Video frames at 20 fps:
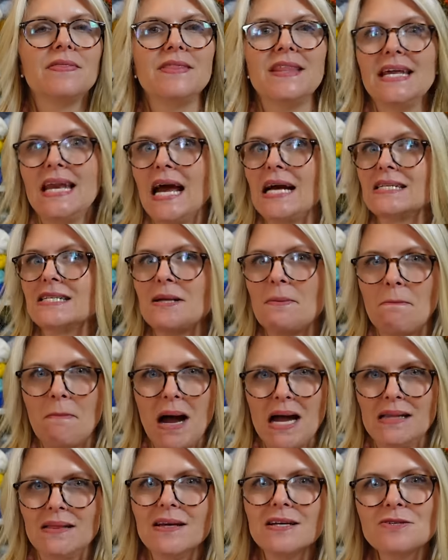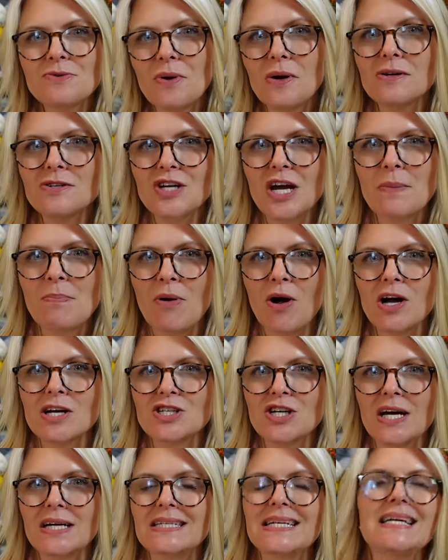The next mindless crochet
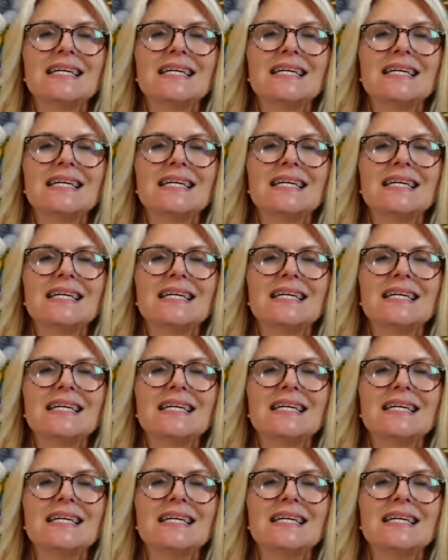project